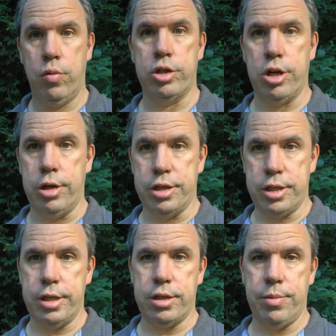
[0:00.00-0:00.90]
starting to
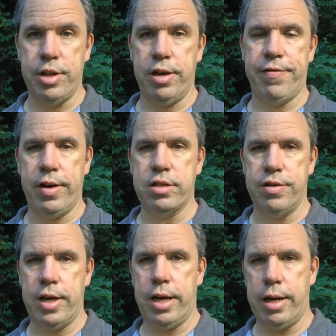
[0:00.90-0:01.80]
see some of the effects
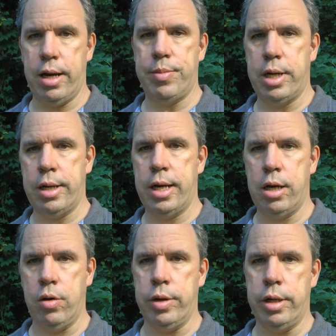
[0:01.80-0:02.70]
of that happening now